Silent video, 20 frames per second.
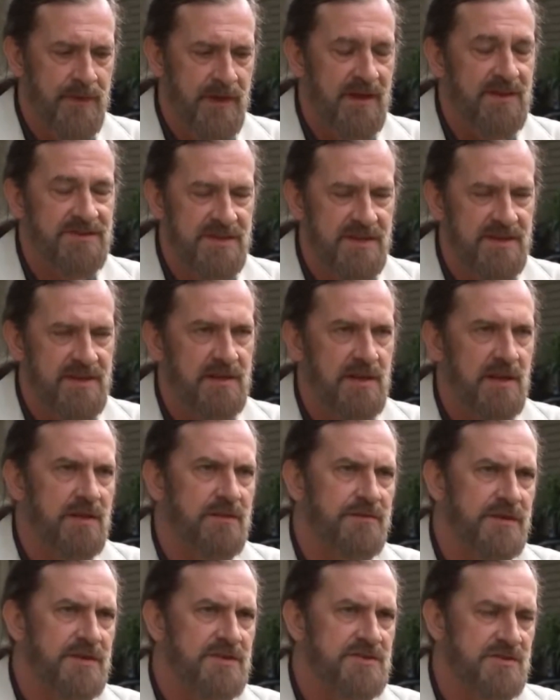and taking
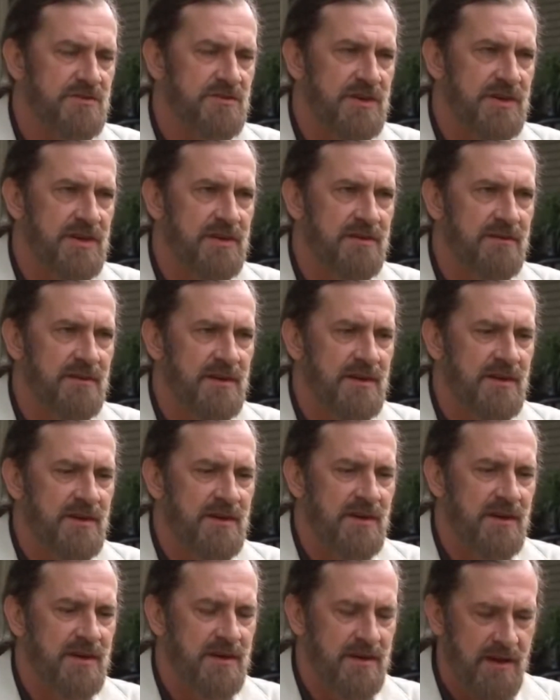inventory
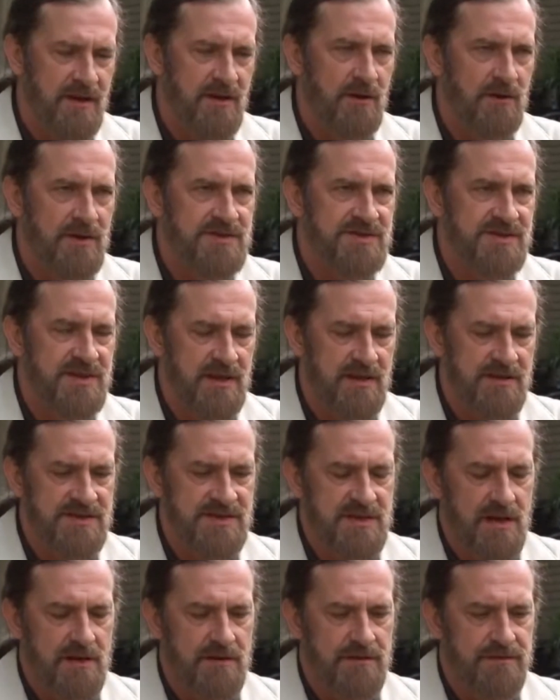and all this kind of
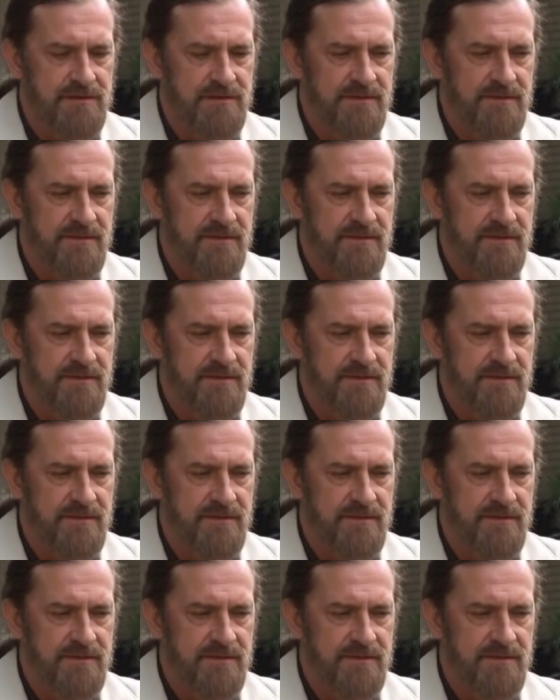stuff.